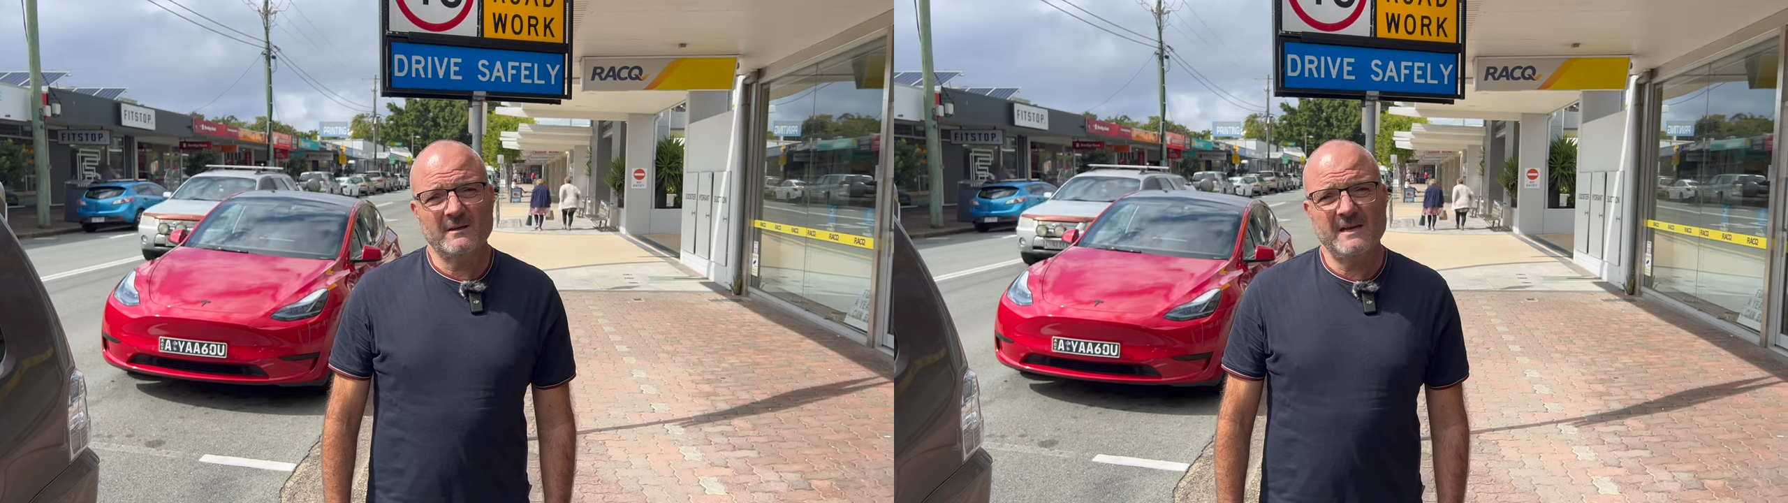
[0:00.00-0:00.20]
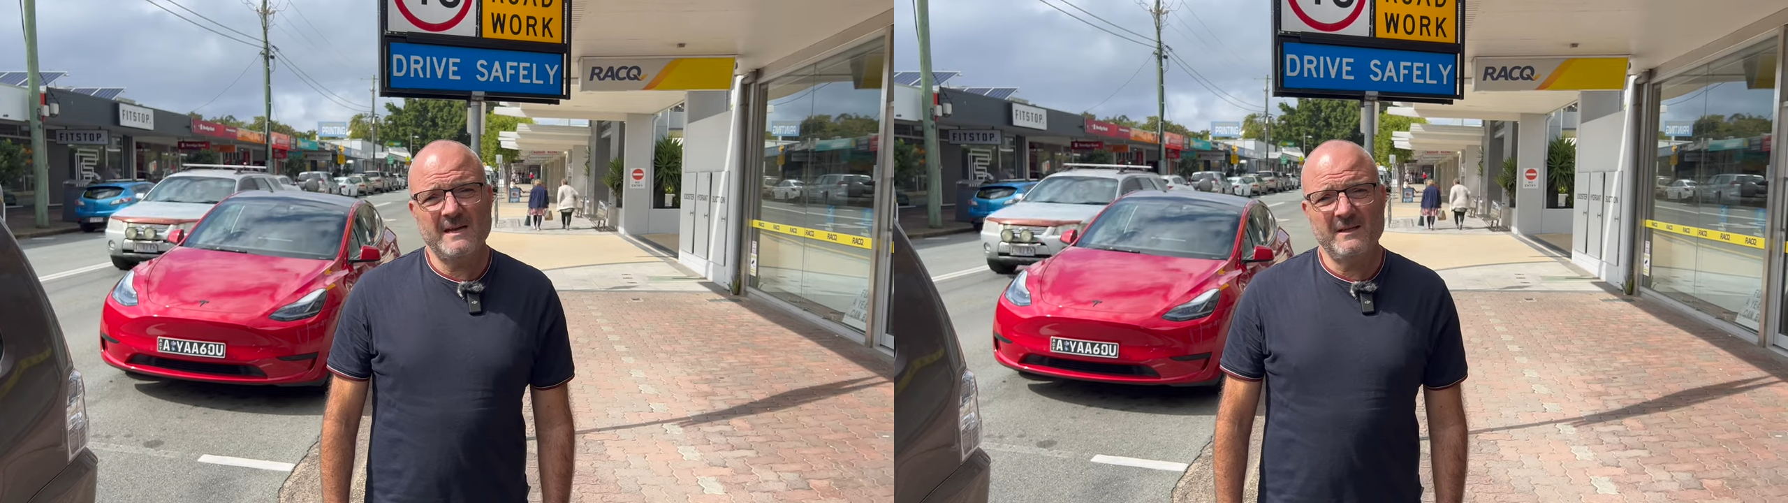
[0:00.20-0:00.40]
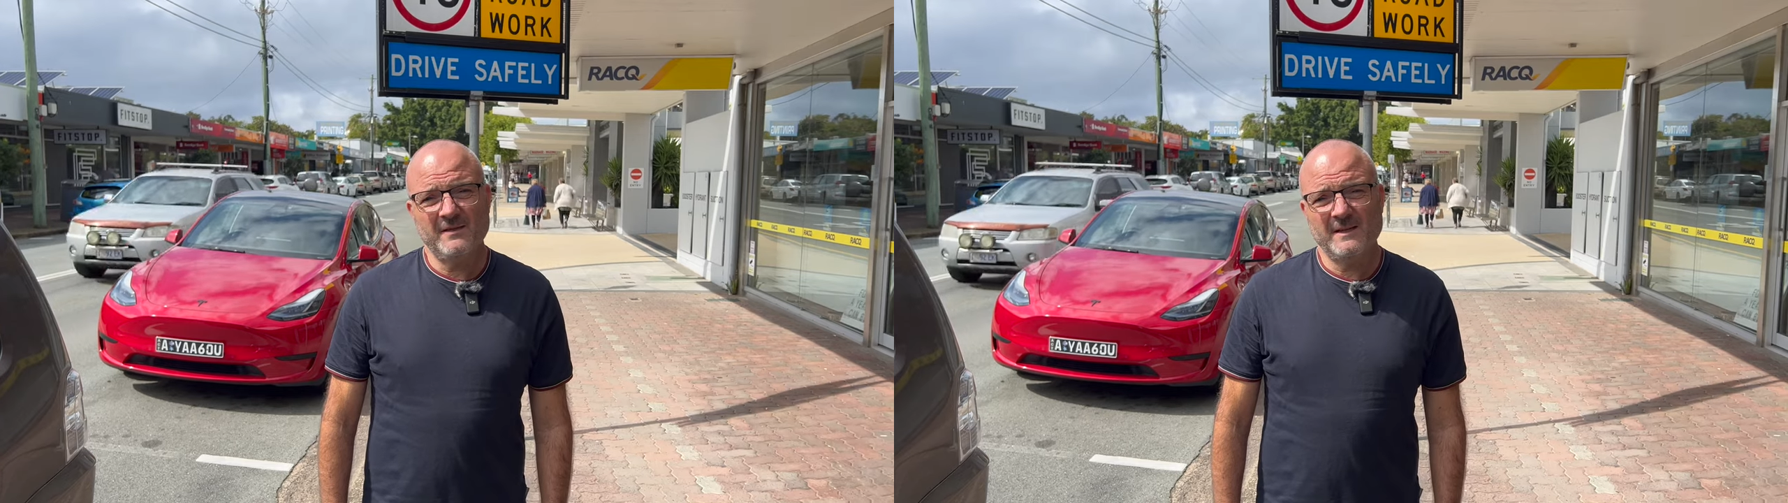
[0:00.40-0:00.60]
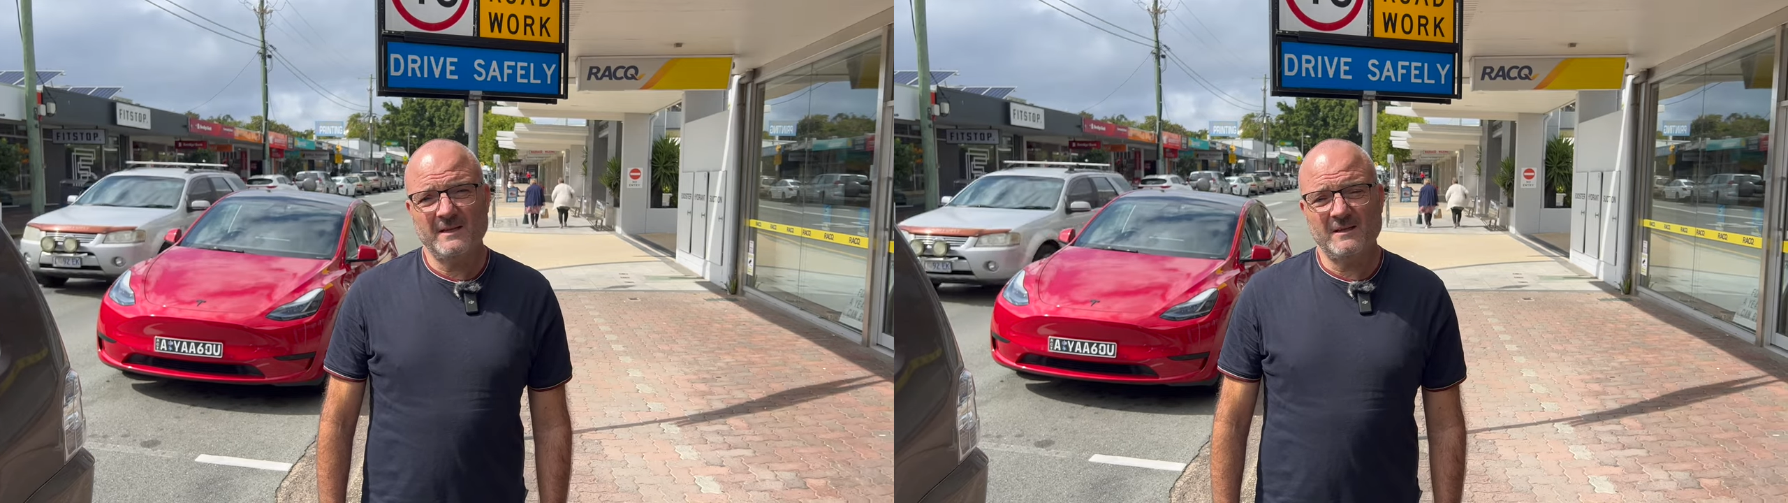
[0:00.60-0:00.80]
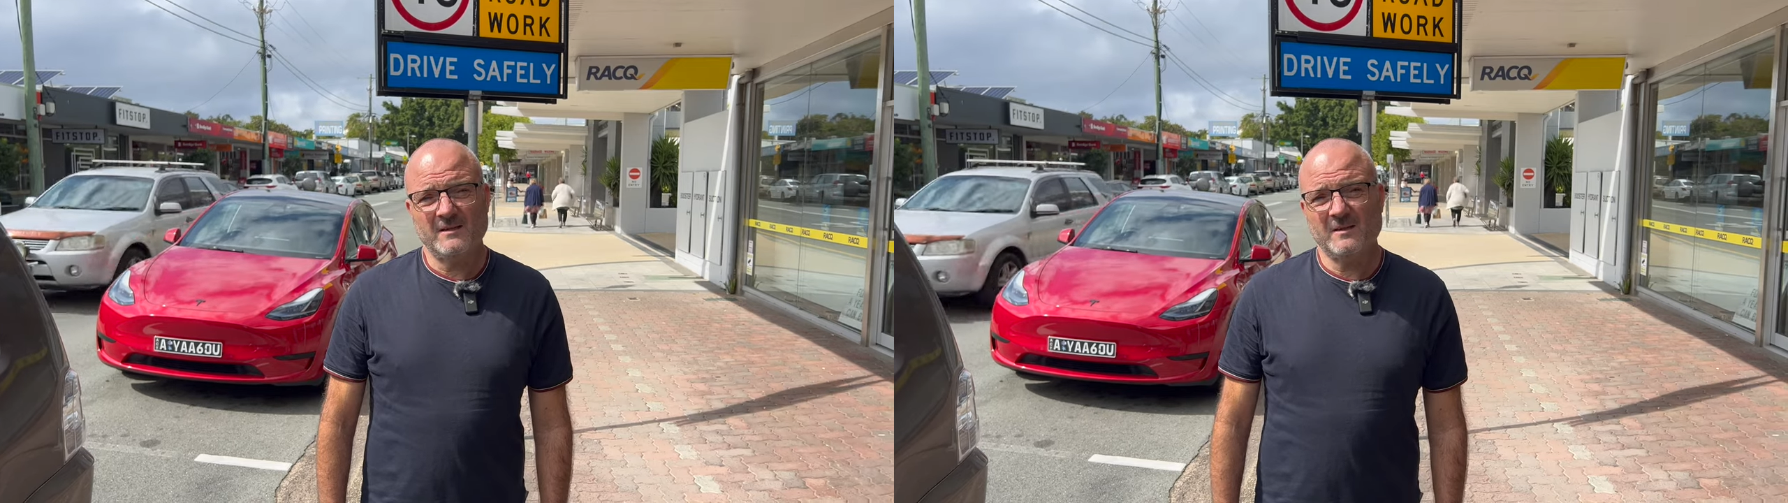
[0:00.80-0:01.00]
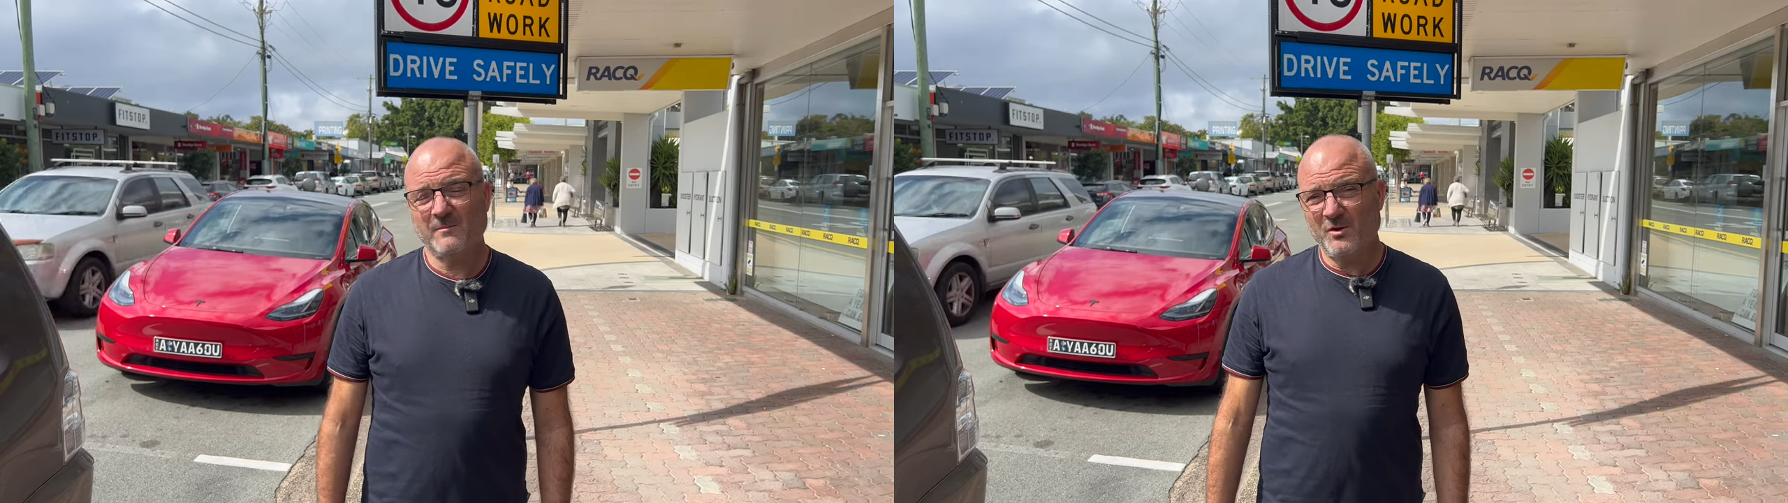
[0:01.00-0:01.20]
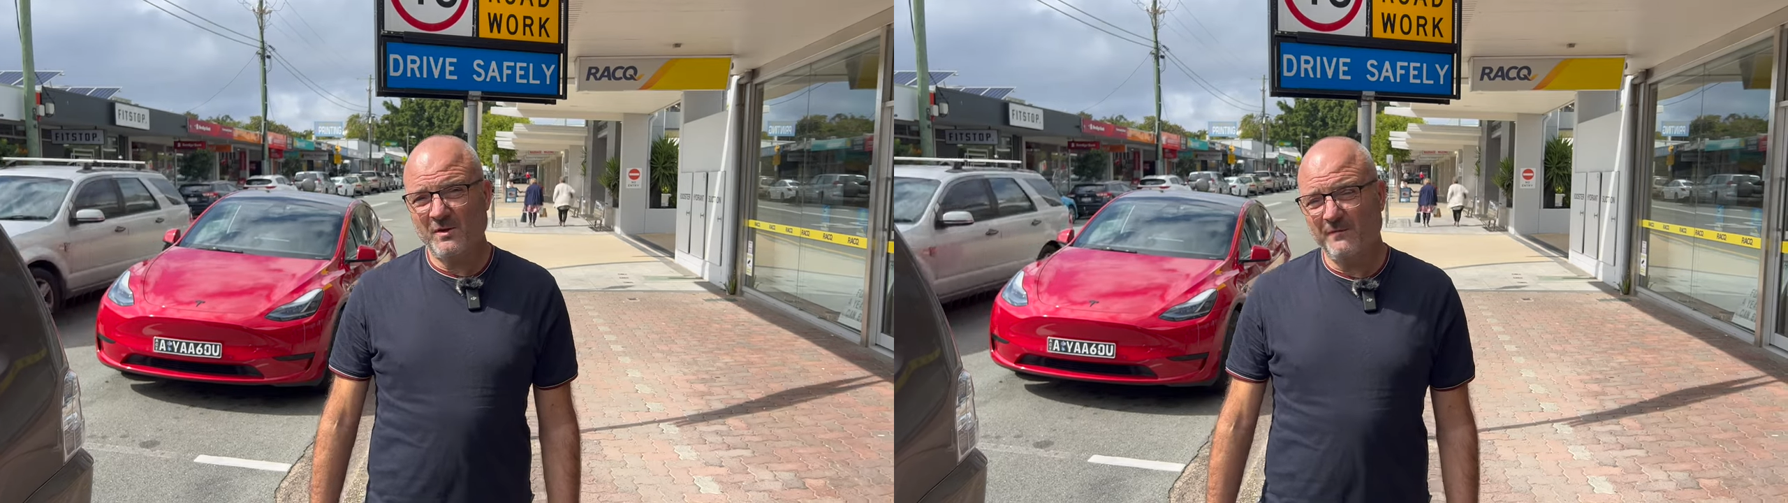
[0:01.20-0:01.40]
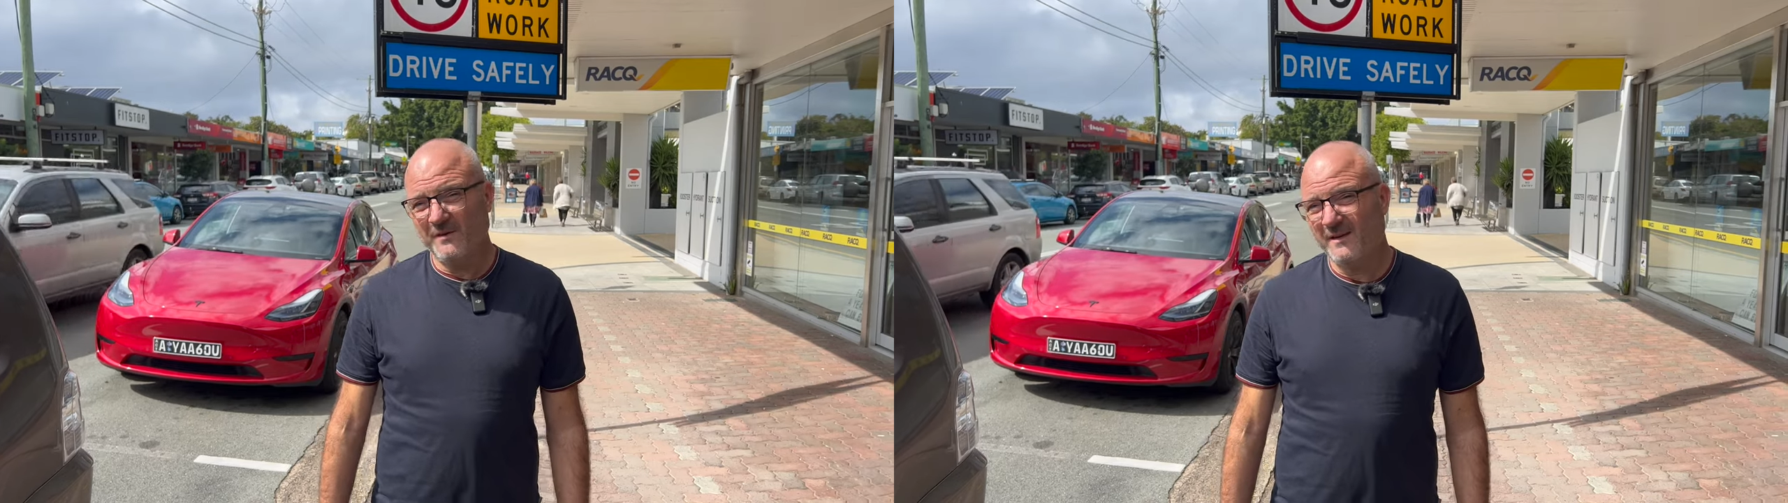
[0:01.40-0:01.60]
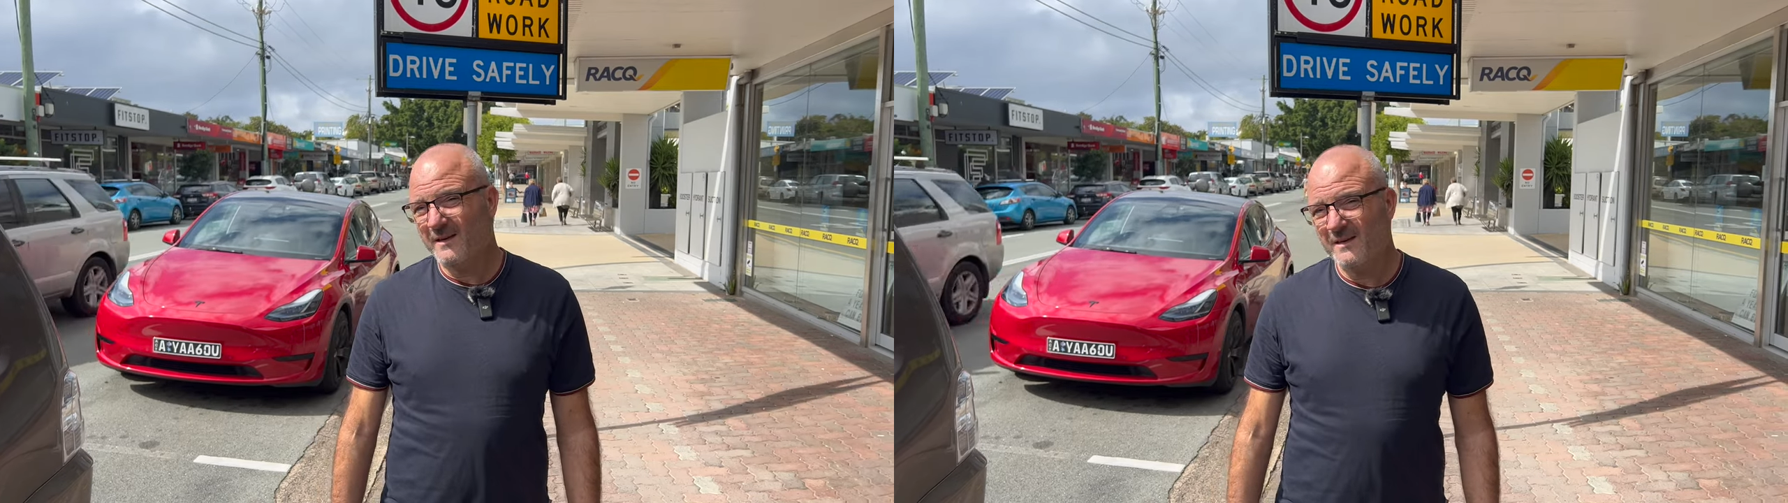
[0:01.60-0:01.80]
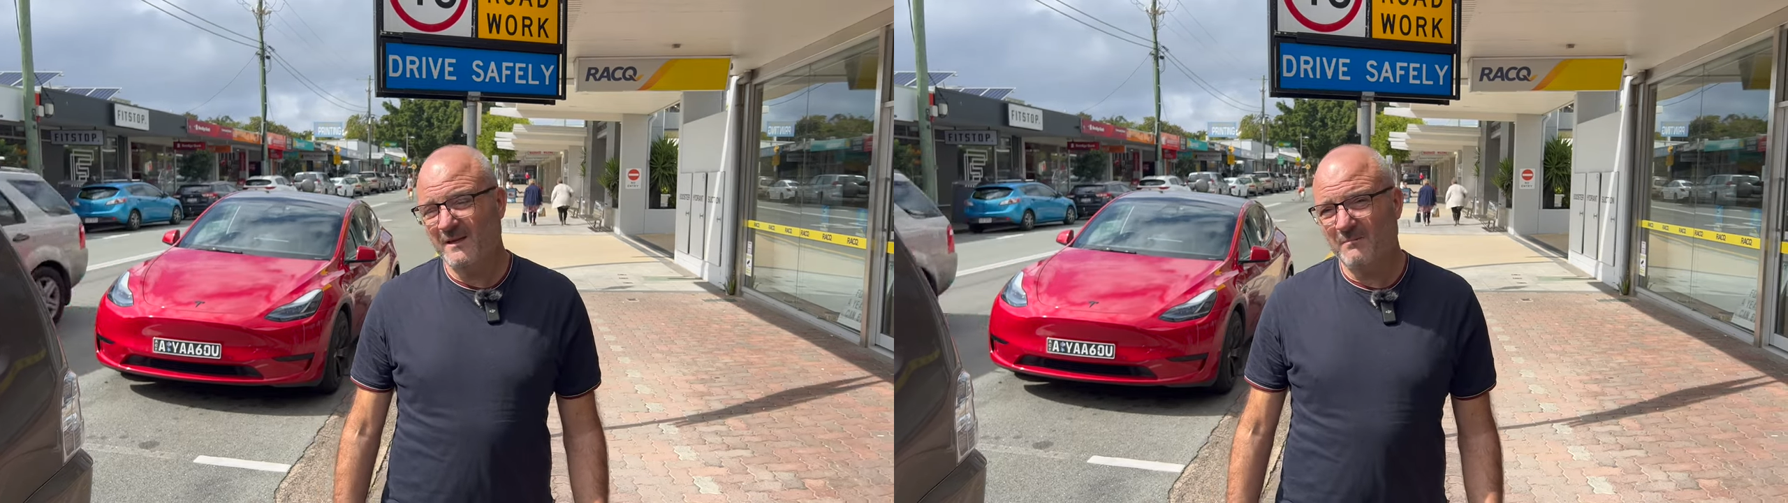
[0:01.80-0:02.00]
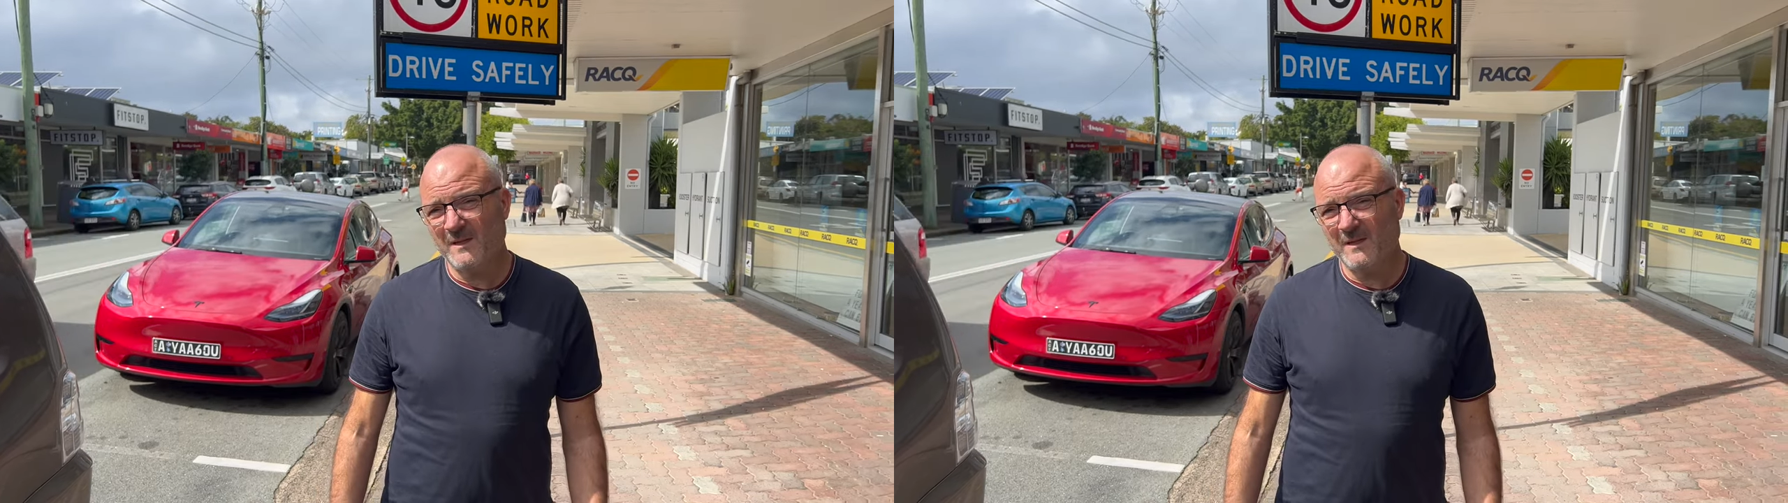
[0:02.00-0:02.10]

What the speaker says: key things, especially for a Tesla,